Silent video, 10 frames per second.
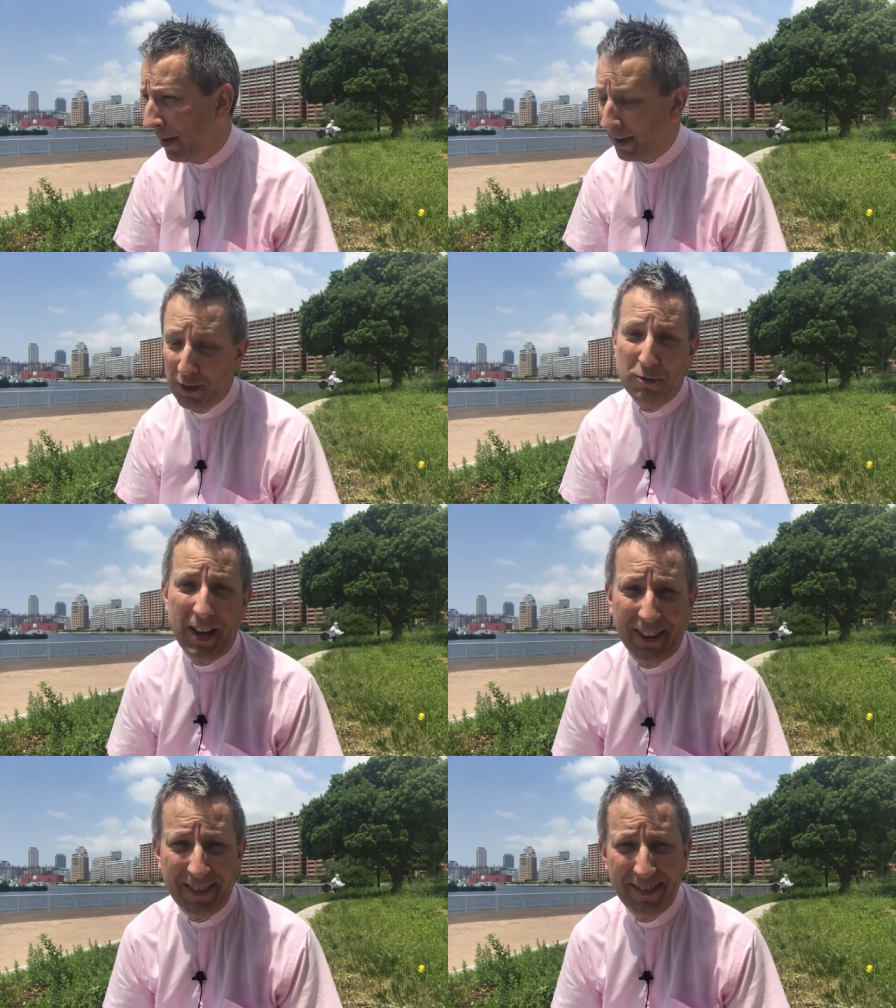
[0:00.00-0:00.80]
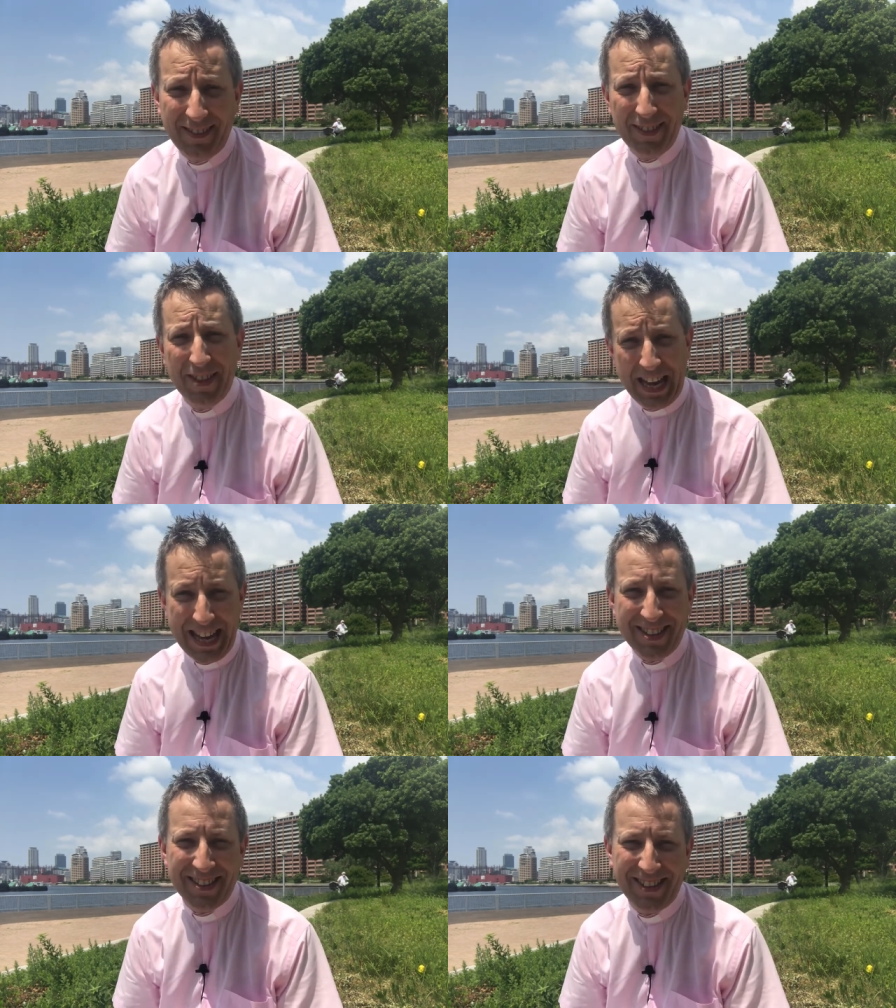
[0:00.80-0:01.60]
I don't like the
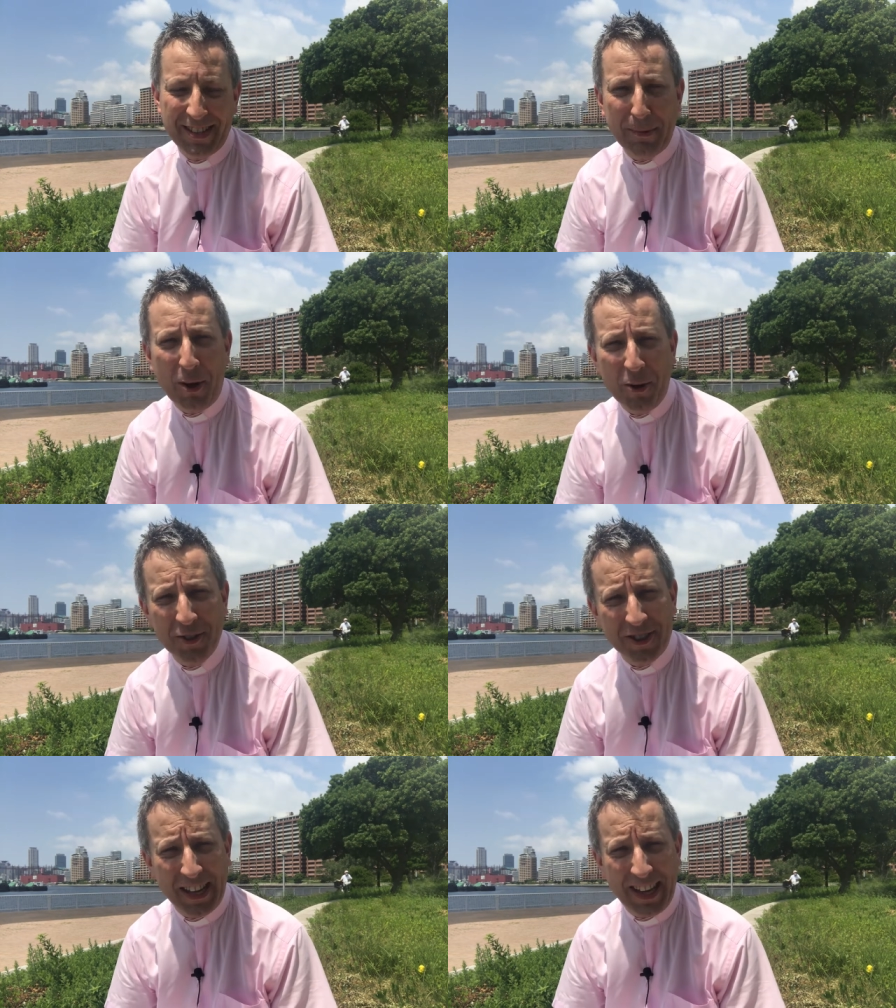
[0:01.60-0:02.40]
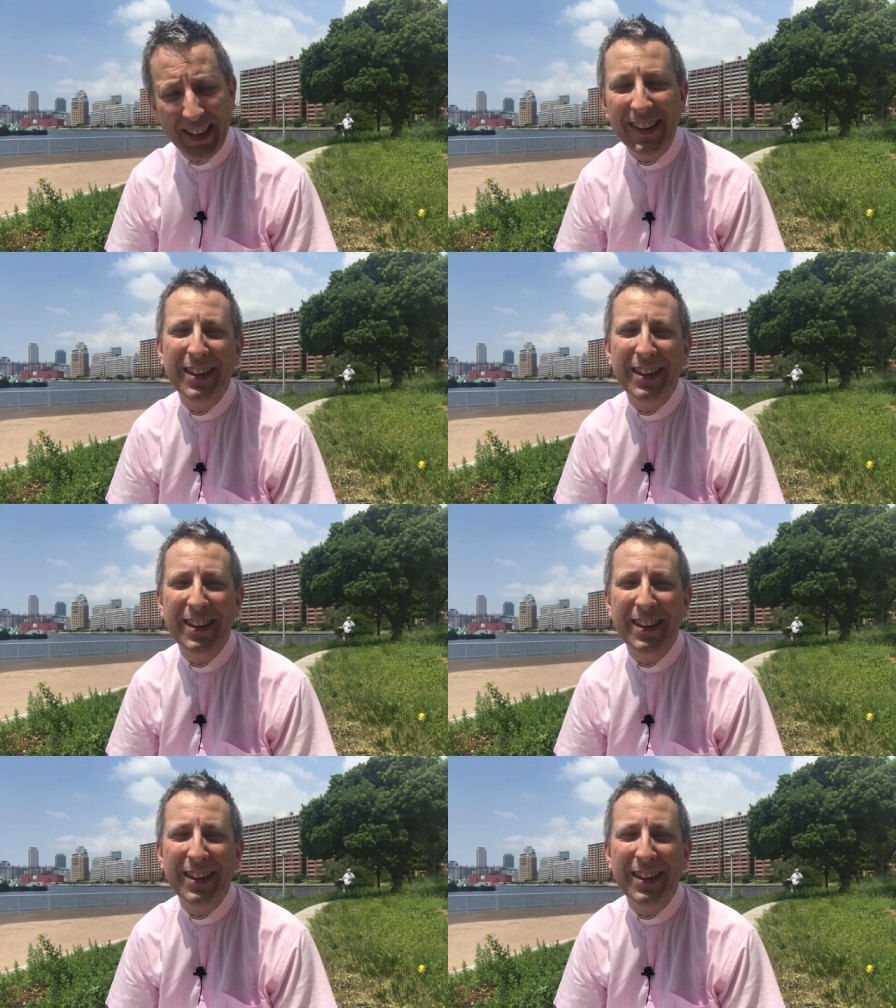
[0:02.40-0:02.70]
heat, it's a bit hot and sticky.